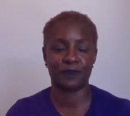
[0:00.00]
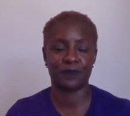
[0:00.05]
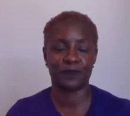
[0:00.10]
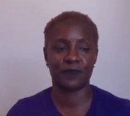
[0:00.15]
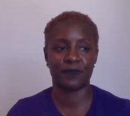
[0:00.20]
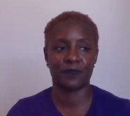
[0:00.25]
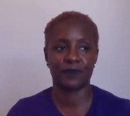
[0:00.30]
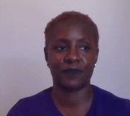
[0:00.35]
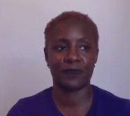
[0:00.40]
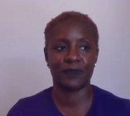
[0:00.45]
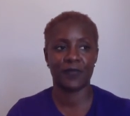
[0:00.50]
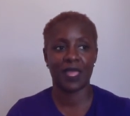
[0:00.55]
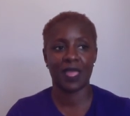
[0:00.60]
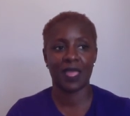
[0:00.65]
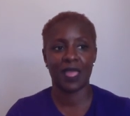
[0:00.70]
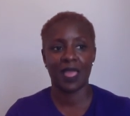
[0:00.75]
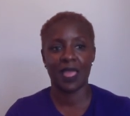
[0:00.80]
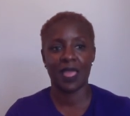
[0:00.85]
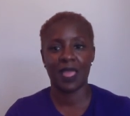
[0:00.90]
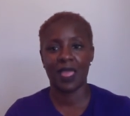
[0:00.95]

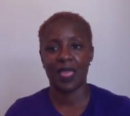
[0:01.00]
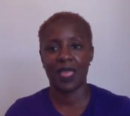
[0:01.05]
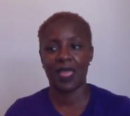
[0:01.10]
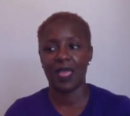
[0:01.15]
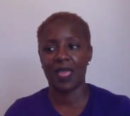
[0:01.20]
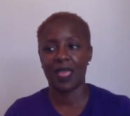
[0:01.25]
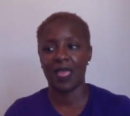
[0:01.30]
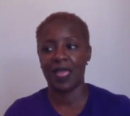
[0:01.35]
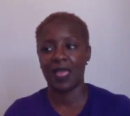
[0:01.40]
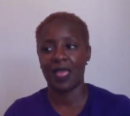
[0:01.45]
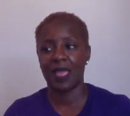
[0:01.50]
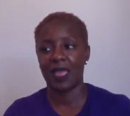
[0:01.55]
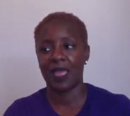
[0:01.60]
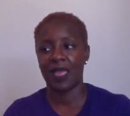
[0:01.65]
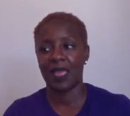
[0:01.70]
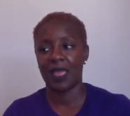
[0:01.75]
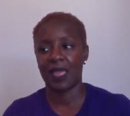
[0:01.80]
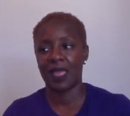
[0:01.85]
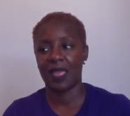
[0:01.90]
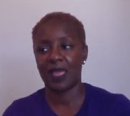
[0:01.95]

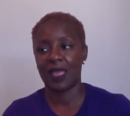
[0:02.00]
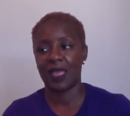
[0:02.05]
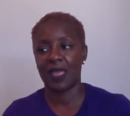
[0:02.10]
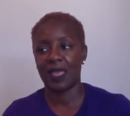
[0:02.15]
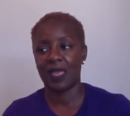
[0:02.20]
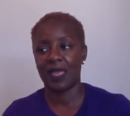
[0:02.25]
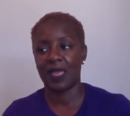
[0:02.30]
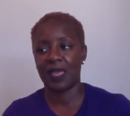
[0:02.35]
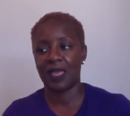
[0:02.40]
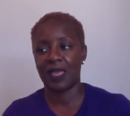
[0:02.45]
[no speech]